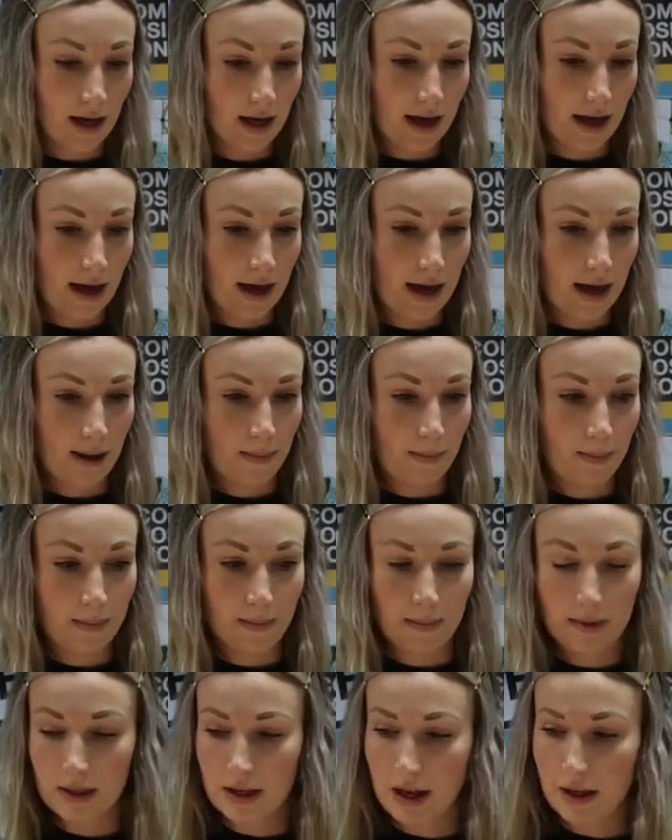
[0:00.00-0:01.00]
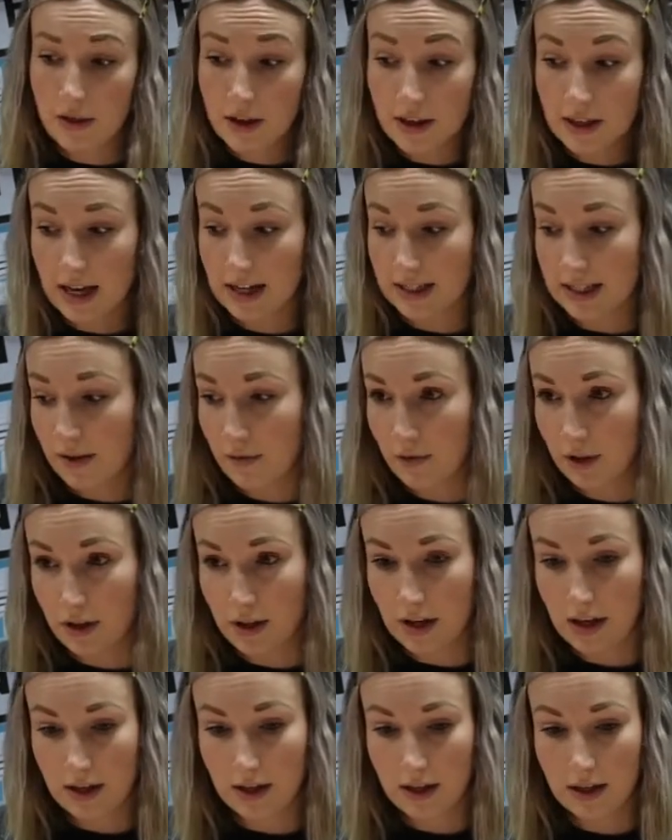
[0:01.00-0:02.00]
I think that's
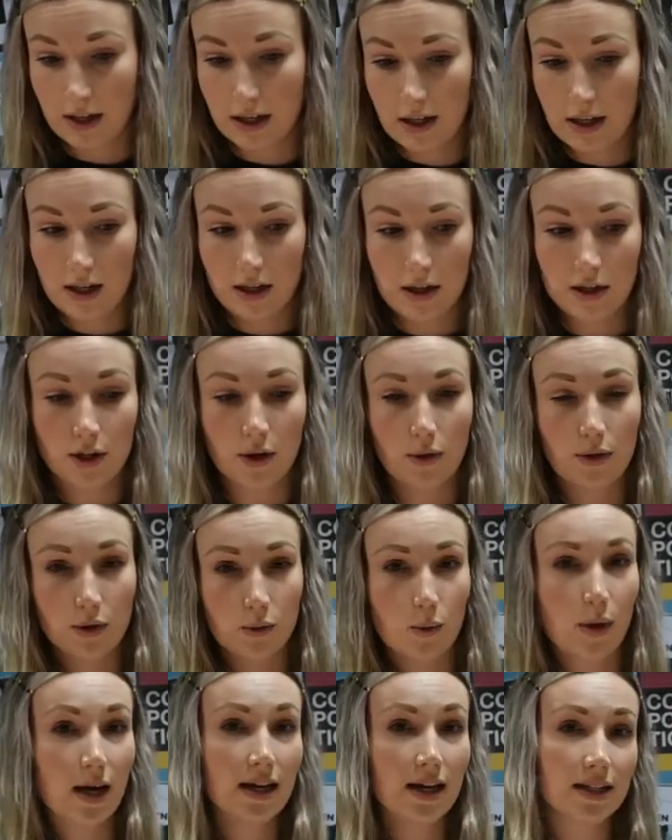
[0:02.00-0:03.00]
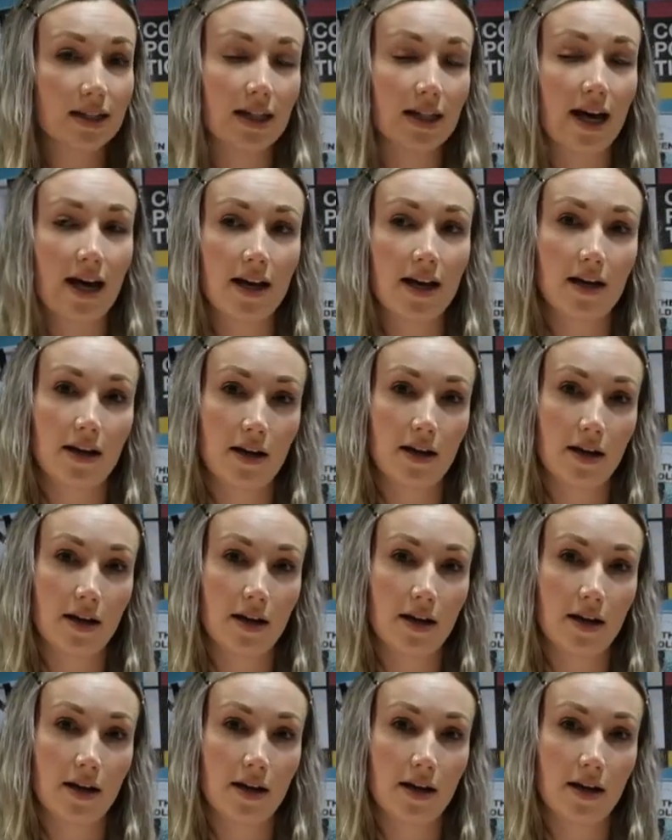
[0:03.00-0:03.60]
everything. So as well as that,